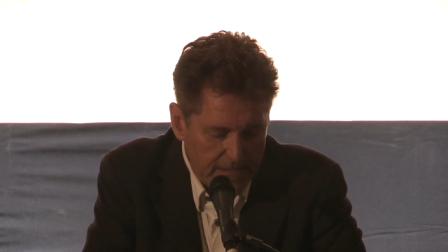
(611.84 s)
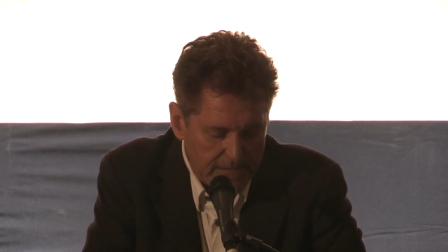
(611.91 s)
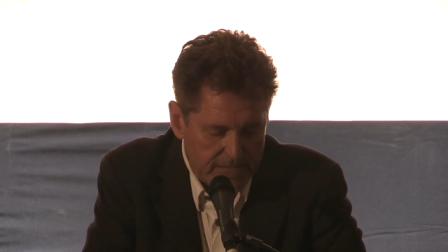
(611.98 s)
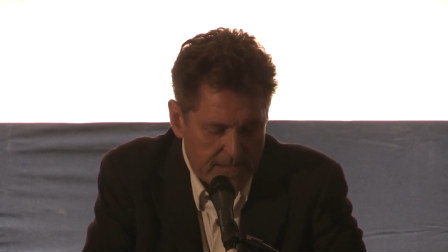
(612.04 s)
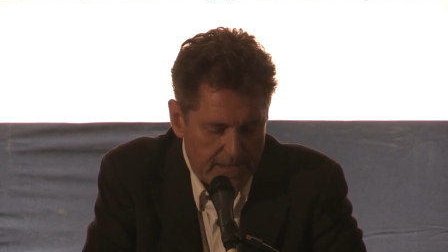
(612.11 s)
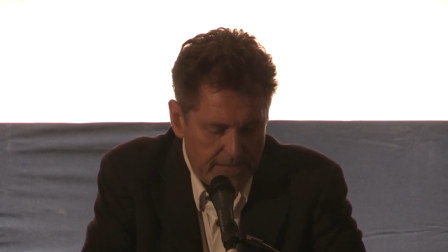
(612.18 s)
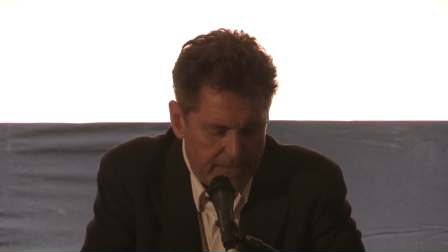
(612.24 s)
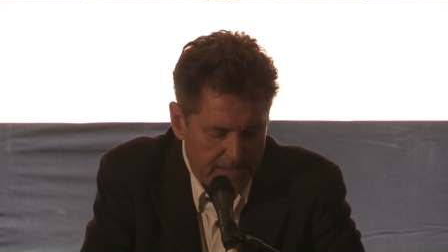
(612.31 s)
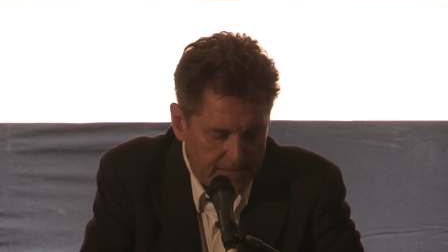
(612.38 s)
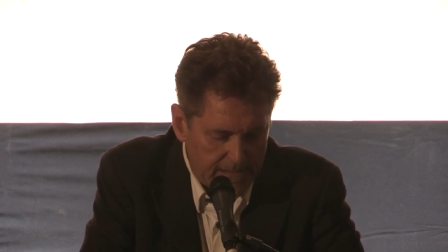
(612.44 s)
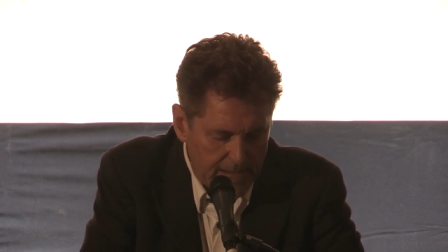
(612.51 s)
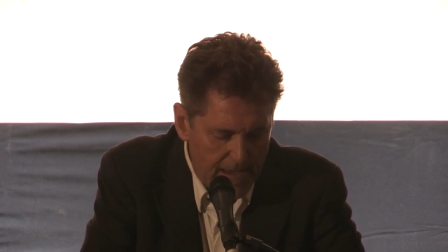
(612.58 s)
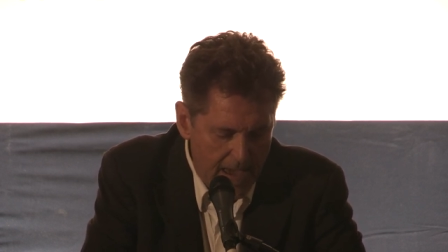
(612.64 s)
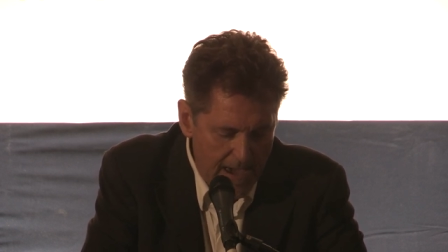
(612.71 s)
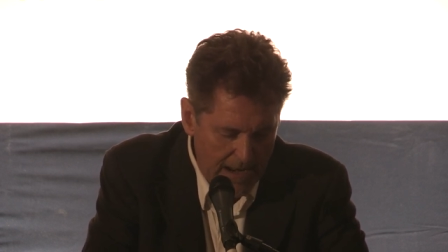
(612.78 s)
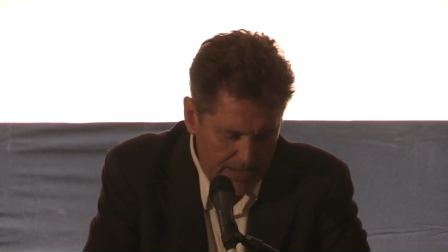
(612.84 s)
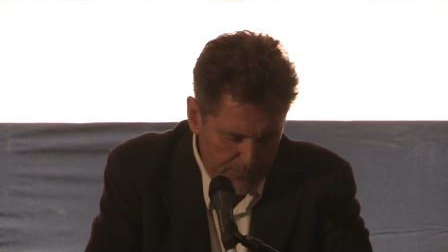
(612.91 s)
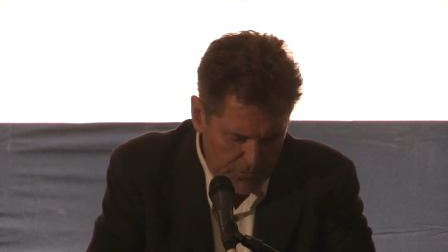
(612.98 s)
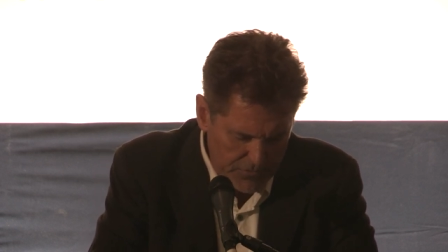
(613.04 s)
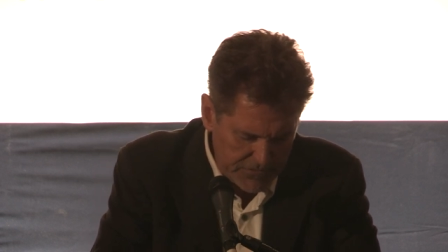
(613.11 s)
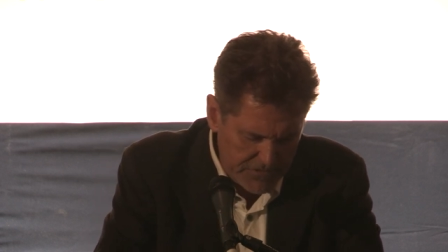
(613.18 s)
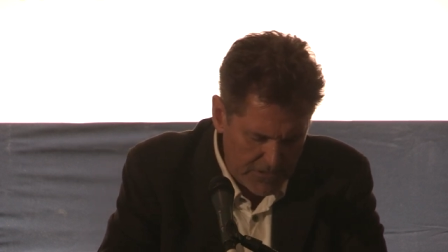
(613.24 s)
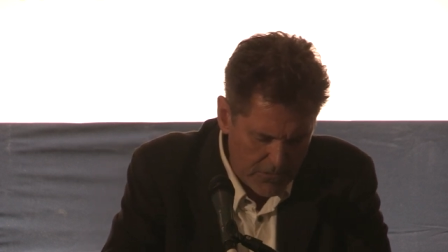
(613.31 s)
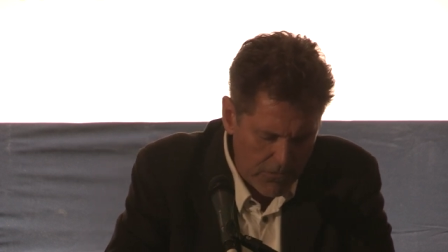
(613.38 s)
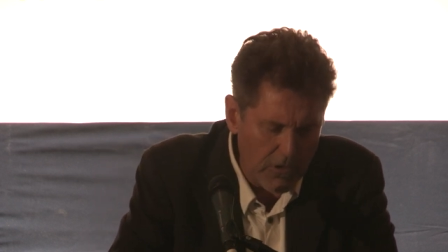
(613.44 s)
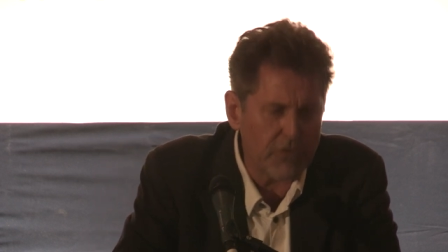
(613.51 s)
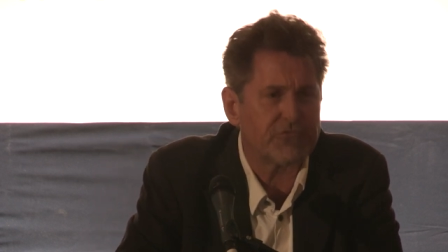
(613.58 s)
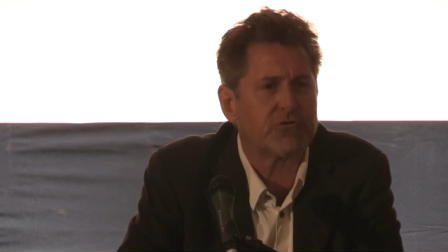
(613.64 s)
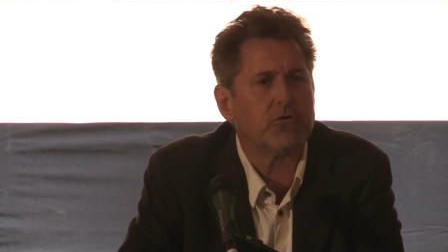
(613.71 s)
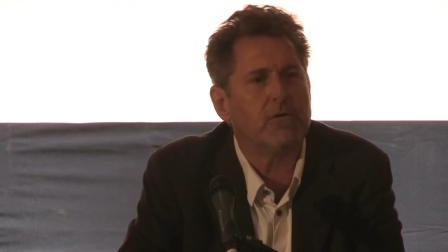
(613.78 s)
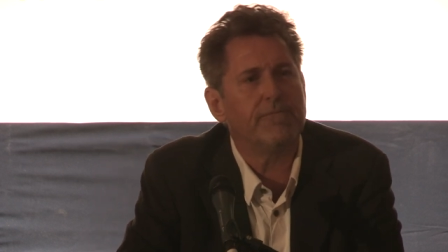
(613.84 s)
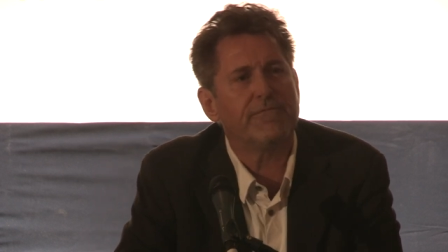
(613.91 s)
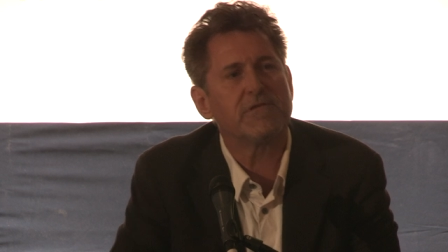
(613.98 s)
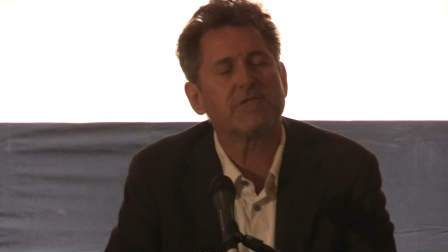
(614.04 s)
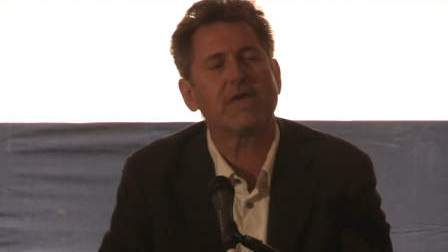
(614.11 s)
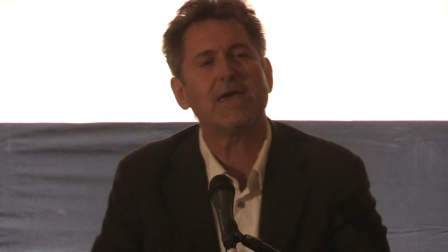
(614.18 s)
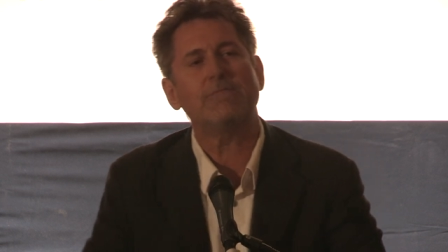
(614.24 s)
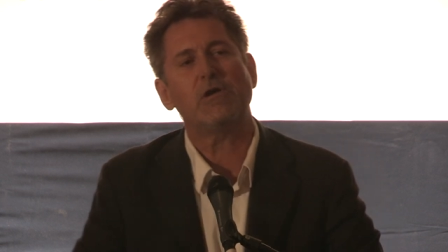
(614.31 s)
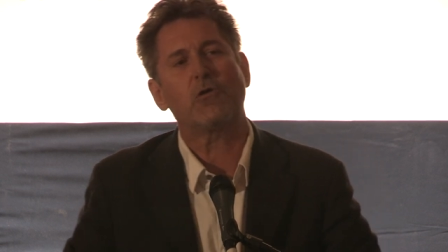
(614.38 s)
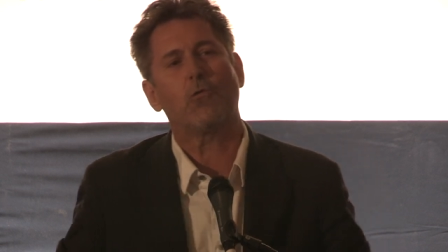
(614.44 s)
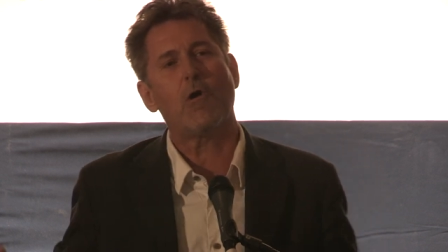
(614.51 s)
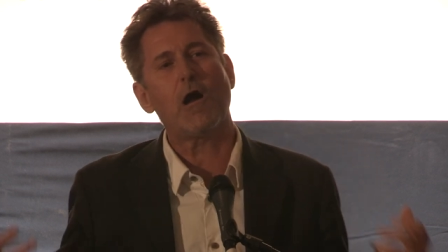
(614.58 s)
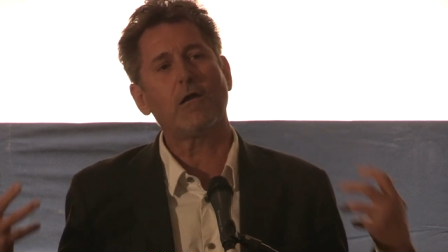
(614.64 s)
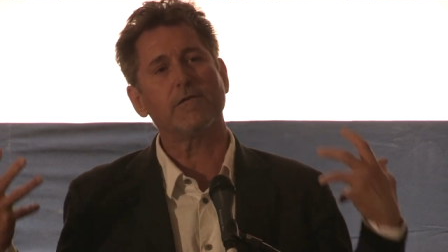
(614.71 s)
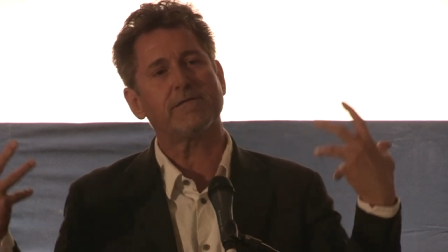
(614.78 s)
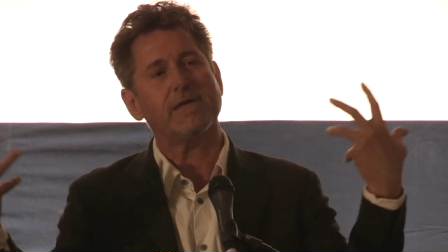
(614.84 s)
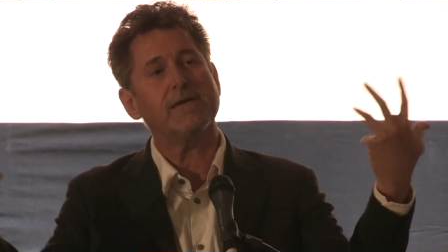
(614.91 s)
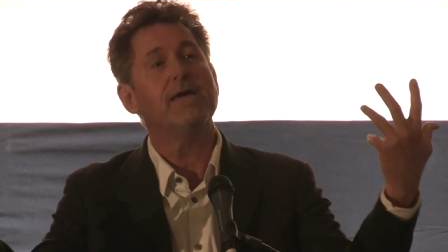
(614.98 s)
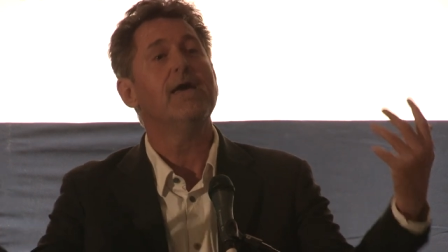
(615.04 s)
and say that uh, animals are also of the same equality,